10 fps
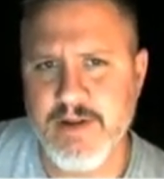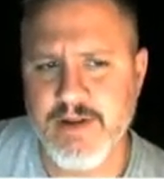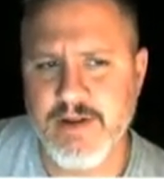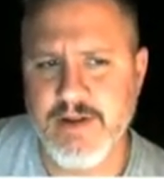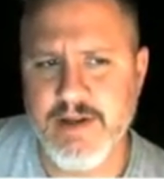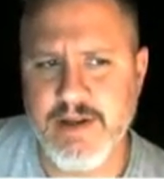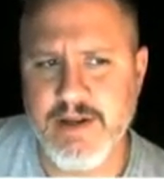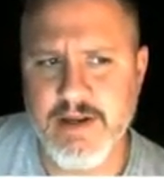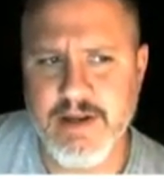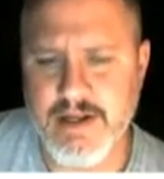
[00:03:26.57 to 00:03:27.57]

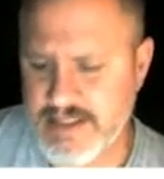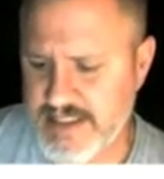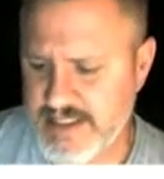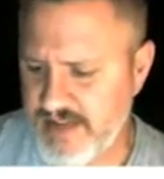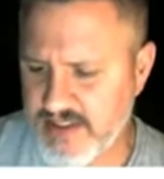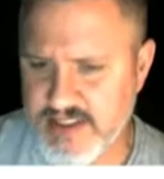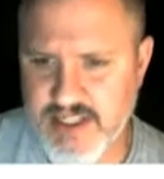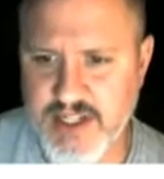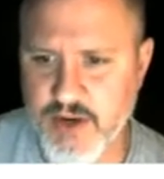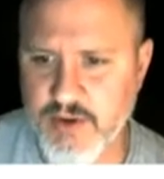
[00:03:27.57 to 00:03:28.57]
A 7 is going to
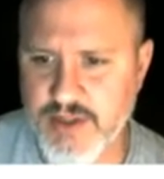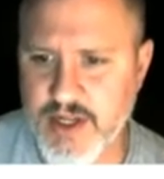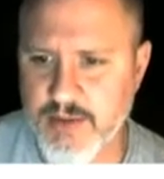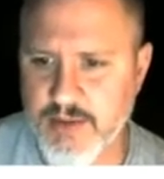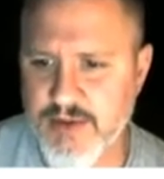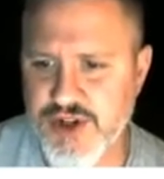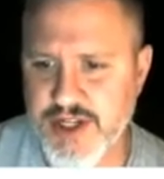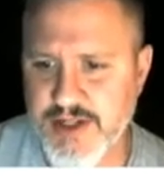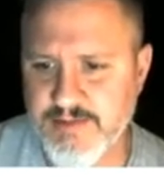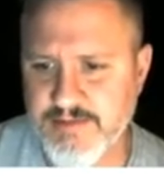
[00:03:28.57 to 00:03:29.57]
go in the number
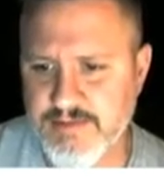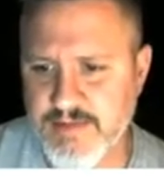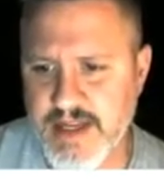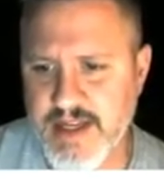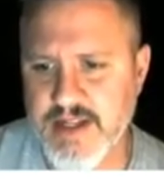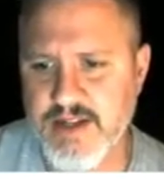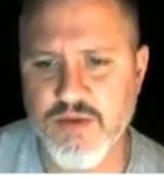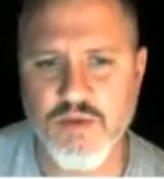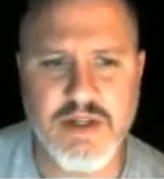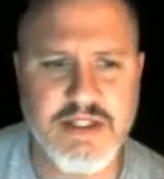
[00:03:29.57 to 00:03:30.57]
machine. And
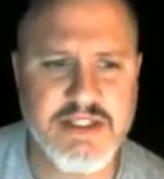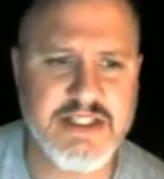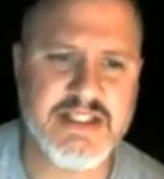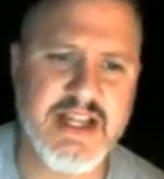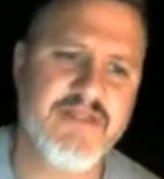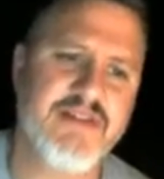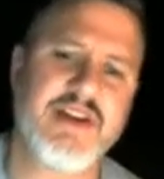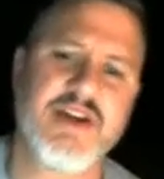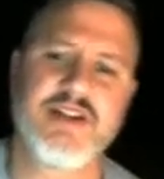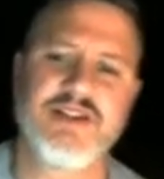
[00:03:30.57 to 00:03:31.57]
what is a 7
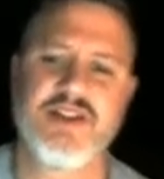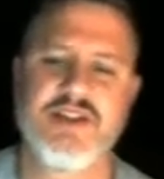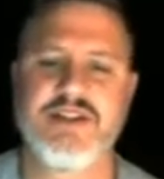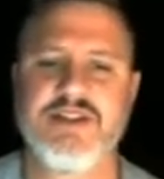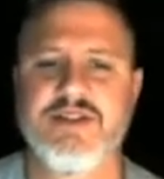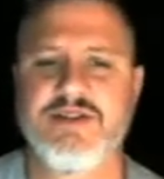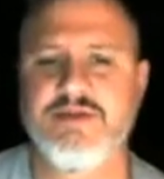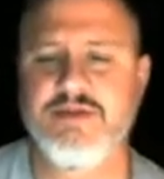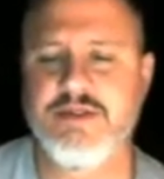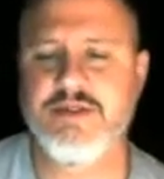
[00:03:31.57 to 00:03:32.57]
going to turn into?
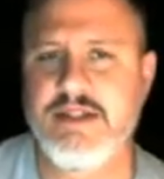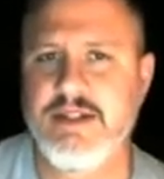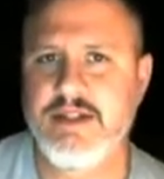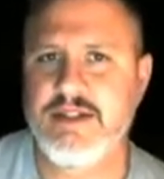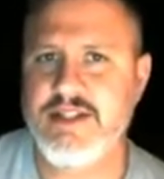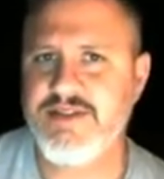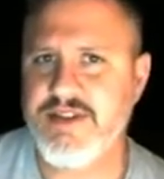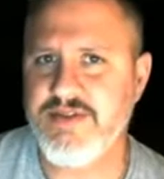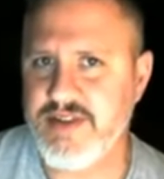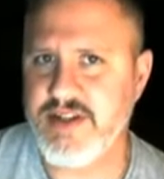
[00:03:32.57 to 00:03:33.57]
See if you can
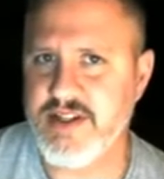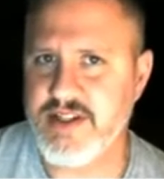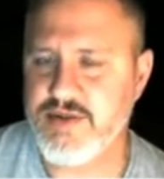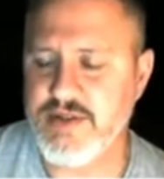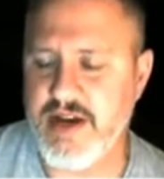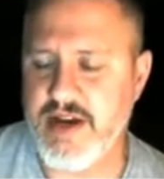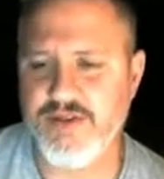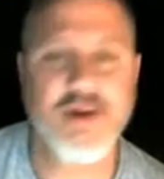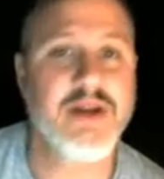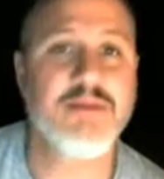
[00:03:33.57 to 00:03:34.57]
figure this one out. If you
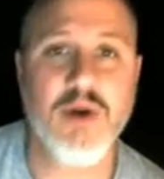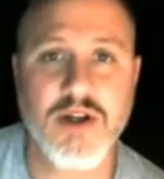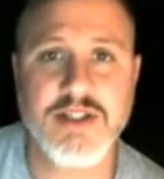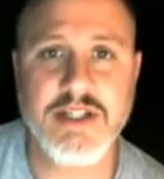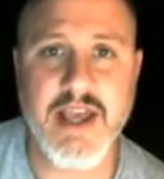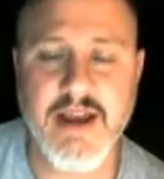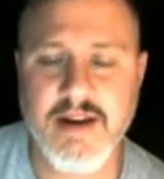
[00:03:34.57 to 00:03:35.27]
want to hit pause, you can.